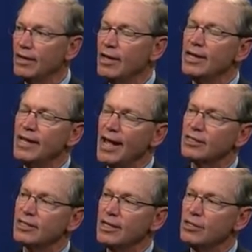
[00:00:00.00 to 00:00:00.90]
Next
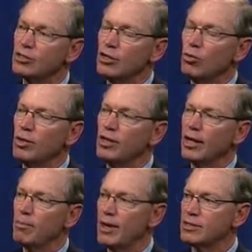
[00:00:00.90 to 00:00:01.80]
is, when you
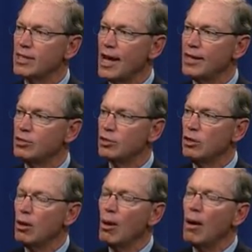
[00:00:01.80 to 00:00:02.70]
get past that, is
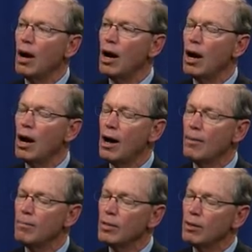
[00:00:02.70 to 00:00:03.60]

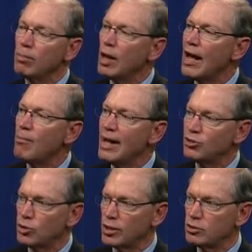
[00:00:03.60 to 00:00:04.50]

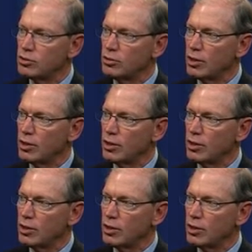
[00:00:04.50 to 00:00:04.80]
plyometrics.